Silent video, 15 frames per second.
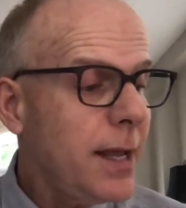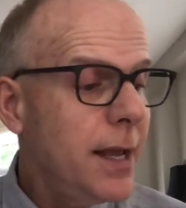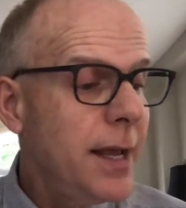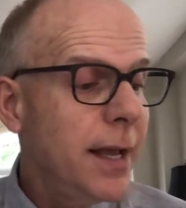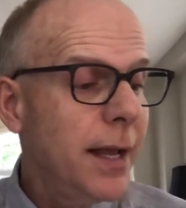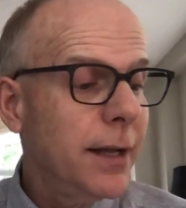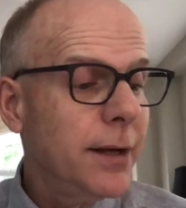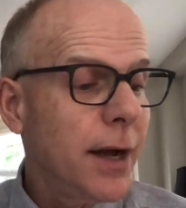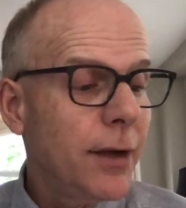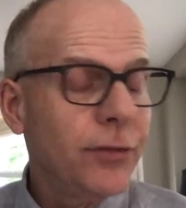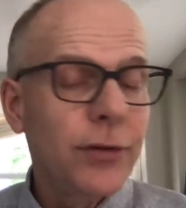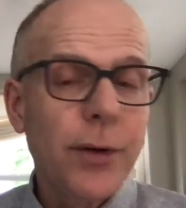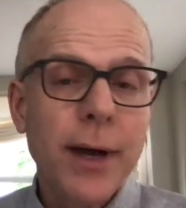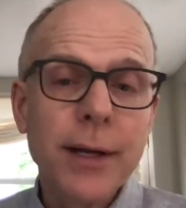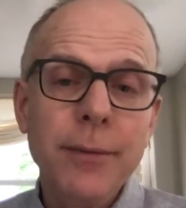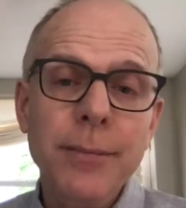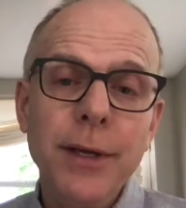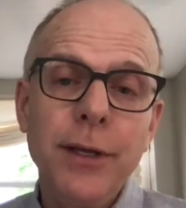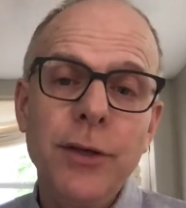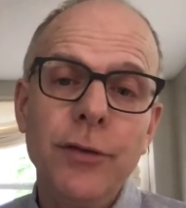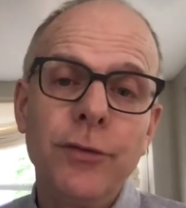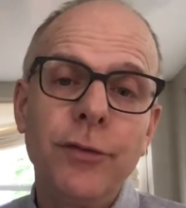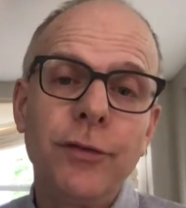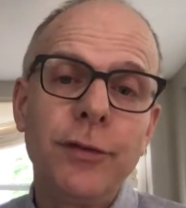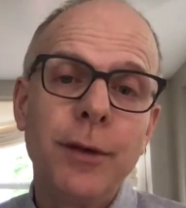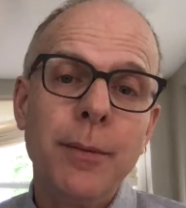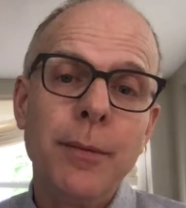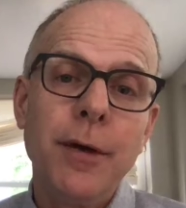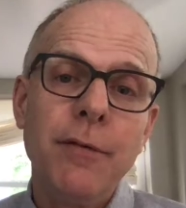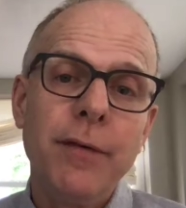and also how to make use of
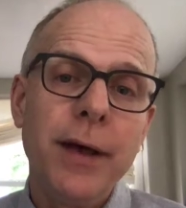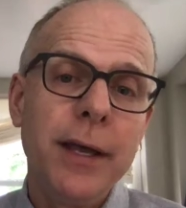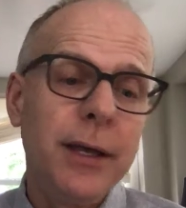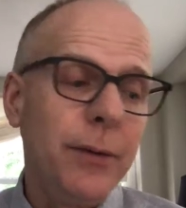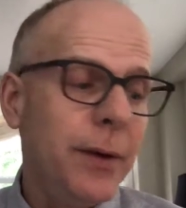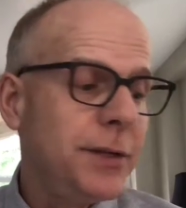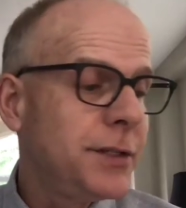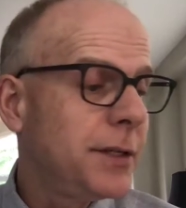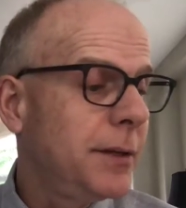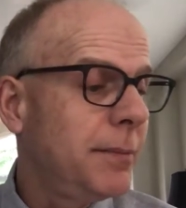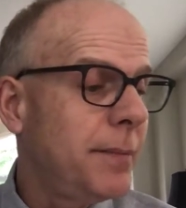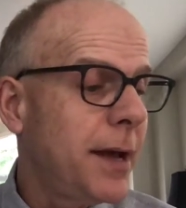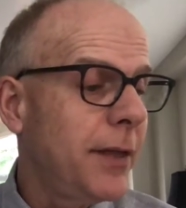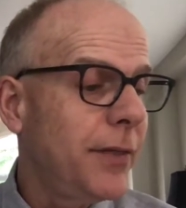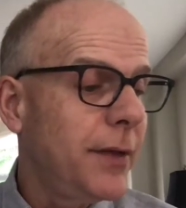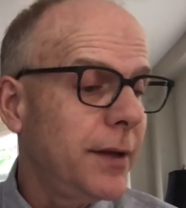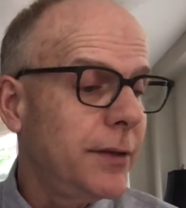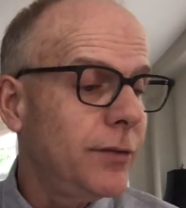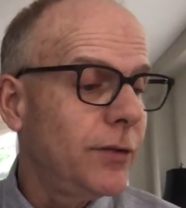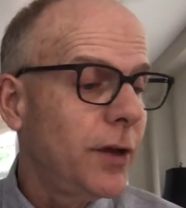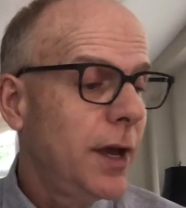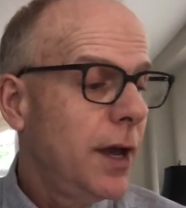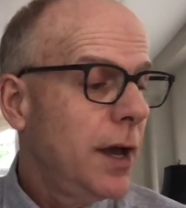some evaluation methods.